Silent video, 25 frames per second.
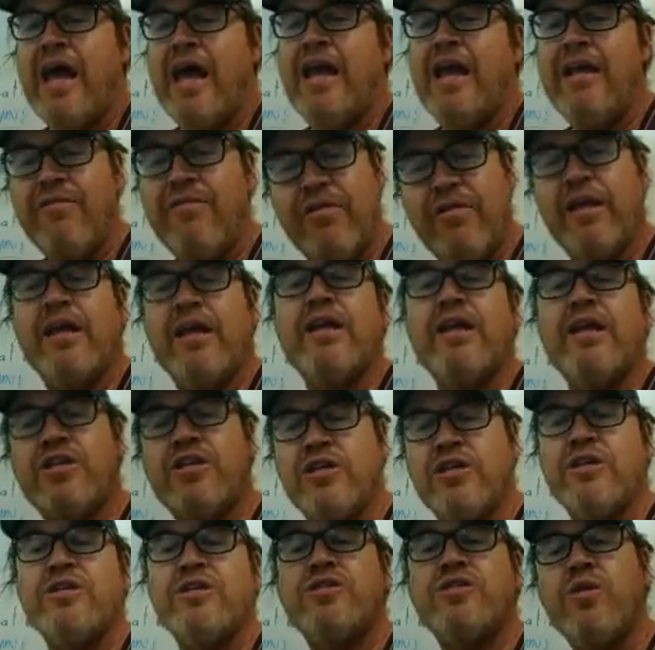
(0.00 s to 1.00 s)
And it really
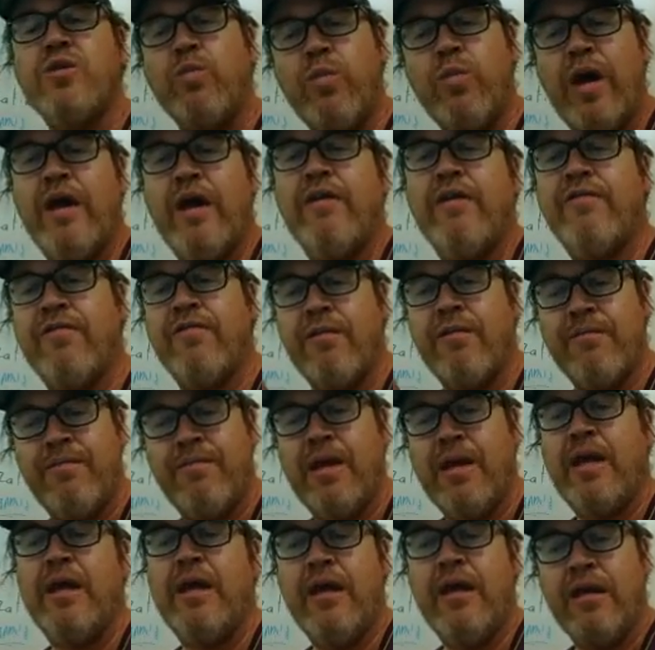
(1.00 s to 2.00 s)
turns away from
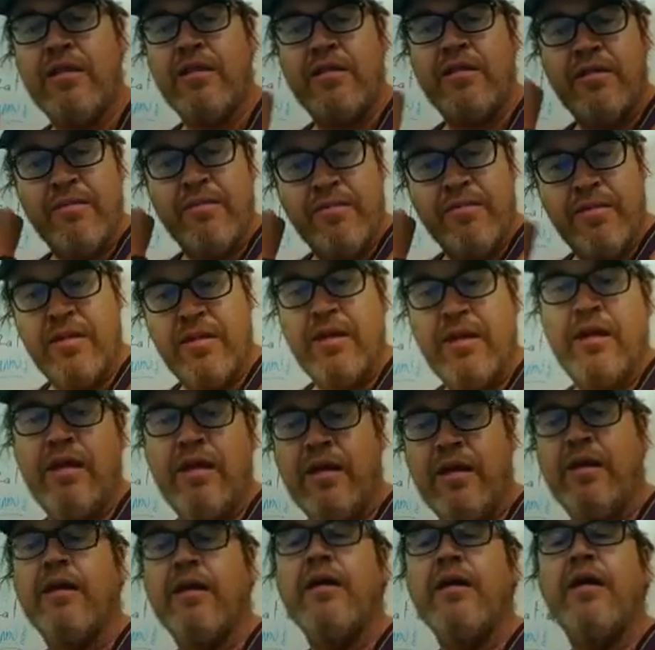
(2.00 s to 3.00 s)
being
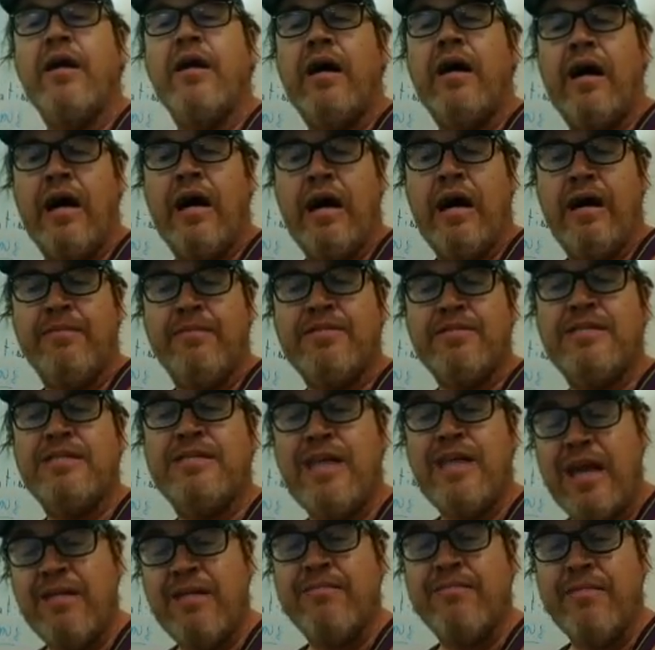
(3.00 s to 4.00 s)
the
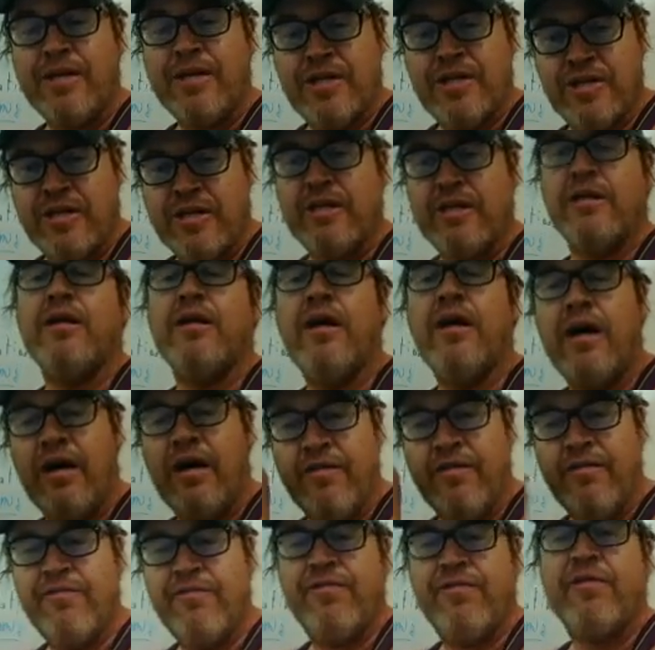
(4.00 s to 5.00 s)
state mission
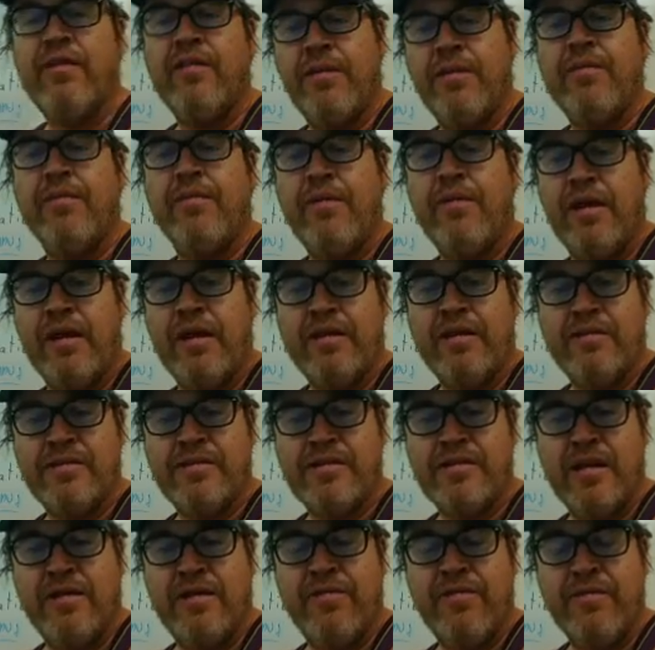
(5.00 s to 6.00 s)
of liberating the
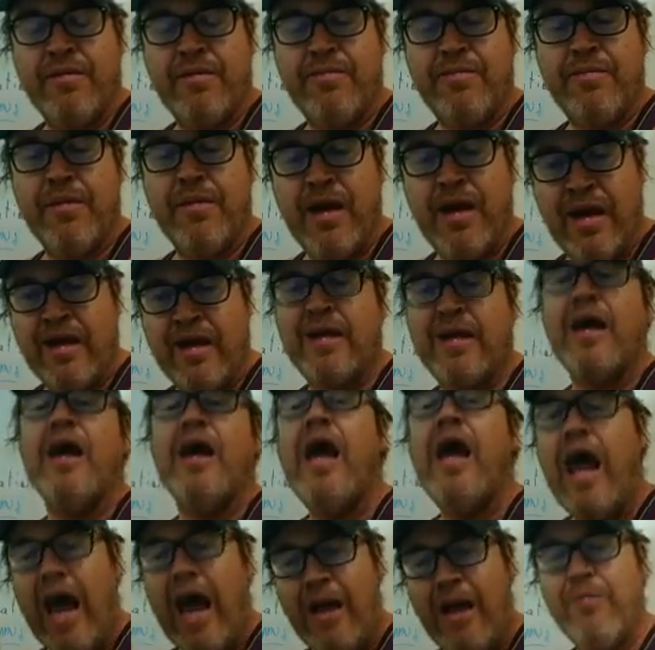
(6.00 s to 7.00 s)
city from the plague,
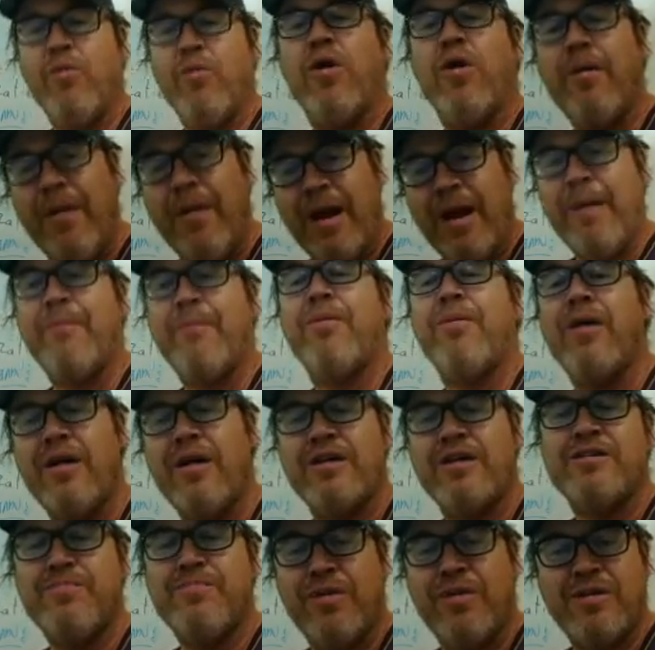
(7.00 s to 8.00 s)
and more about a
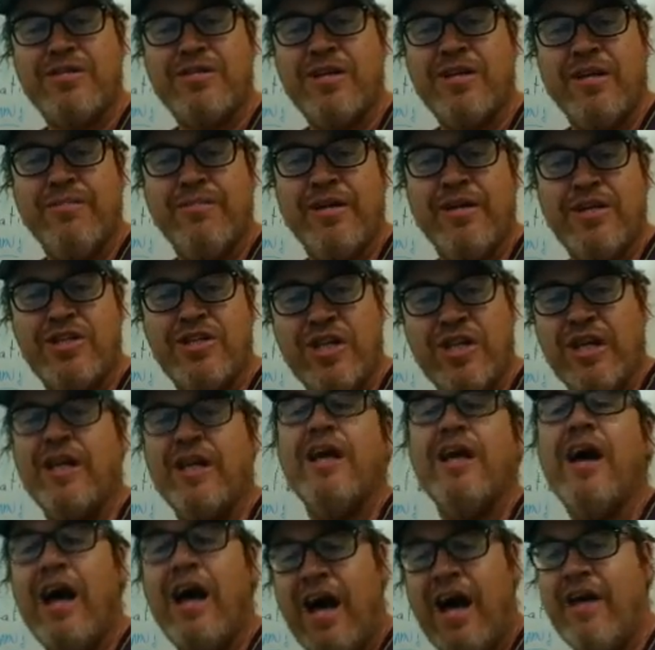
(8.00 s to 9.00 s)
personal mission
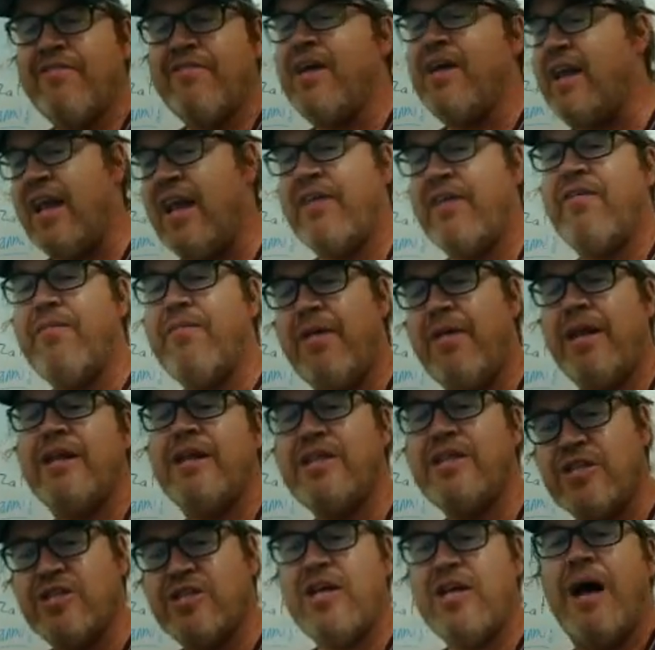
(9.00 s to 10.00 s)
of getting everybody
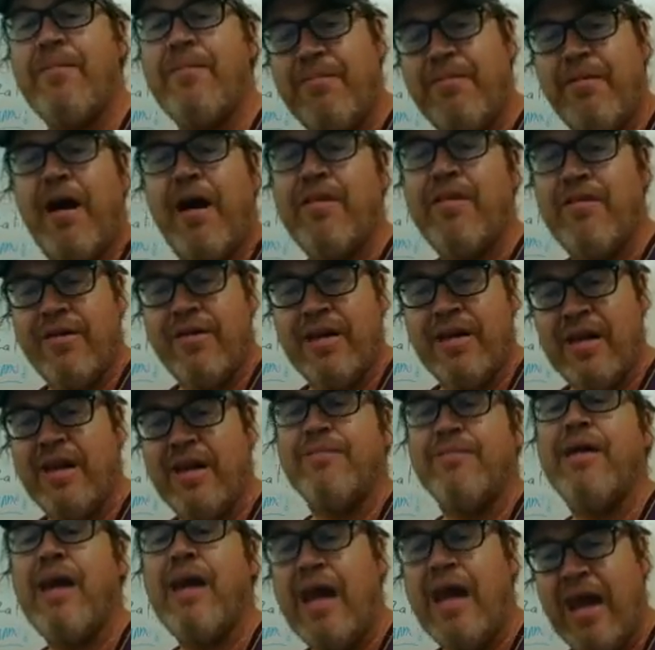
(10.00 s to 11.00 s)
to stop bothering
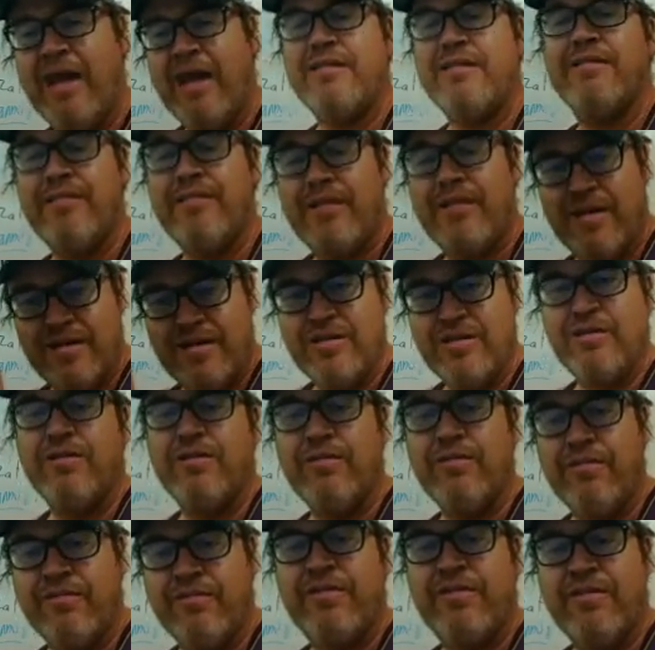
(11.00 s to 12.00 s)
him and
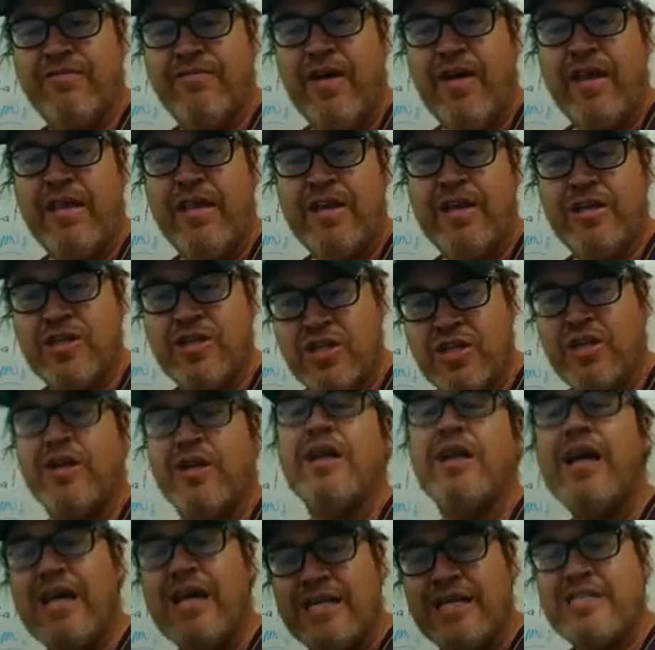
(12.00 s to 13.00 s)
to finally
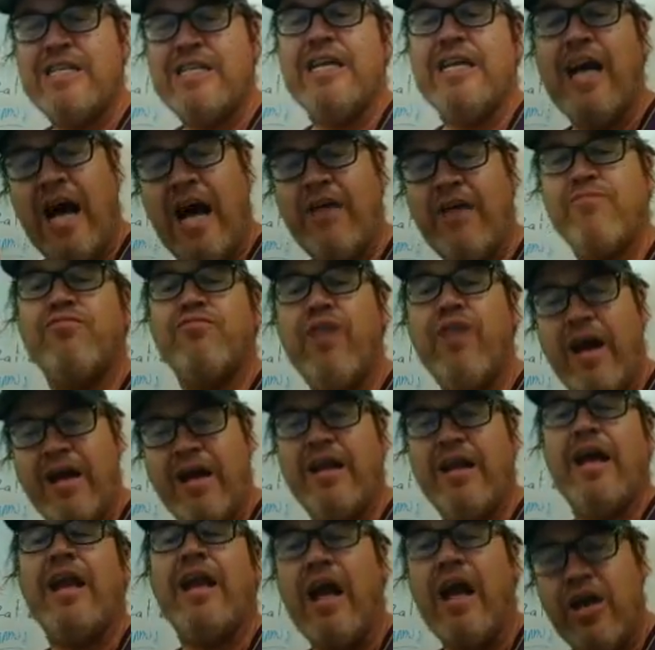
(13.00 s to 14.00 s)
assert, see, I'm
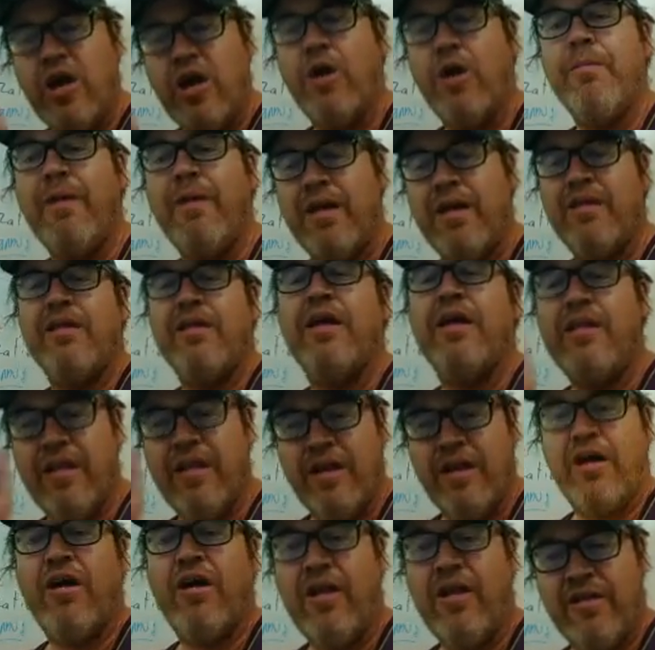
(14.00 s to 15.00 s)
right and I know better
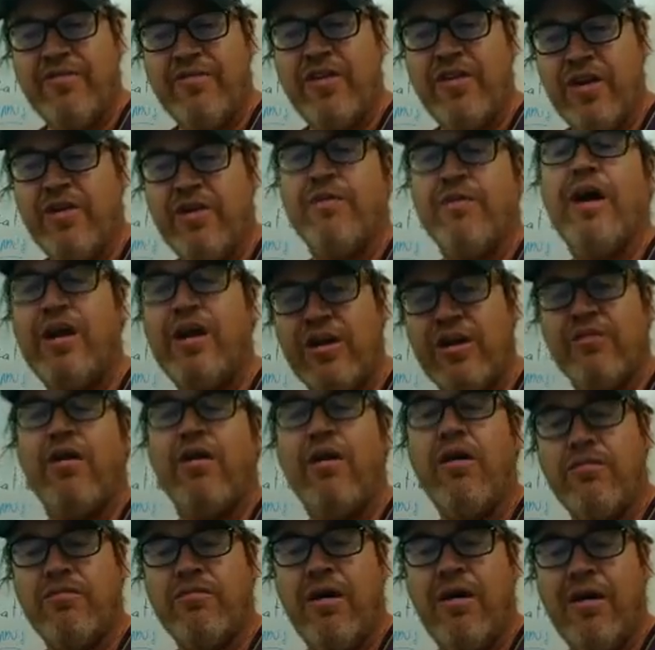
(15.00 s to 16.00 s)
than all of you and you're
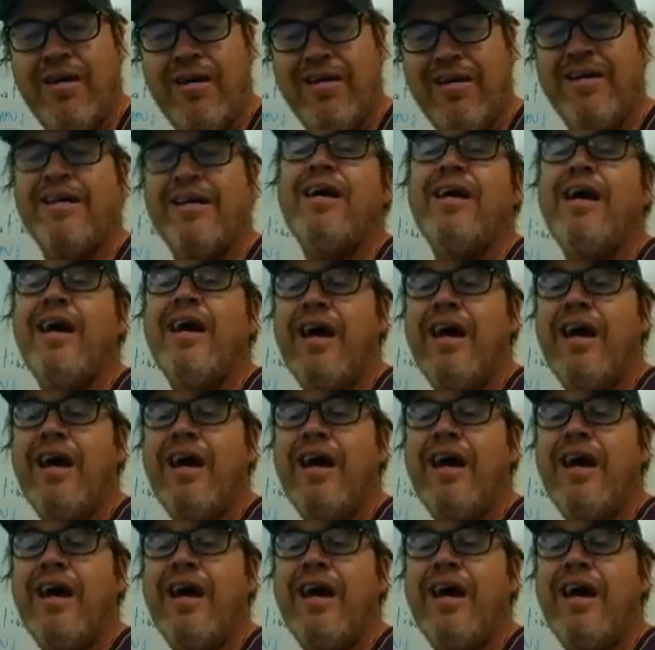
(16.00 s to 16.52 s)
all wrong.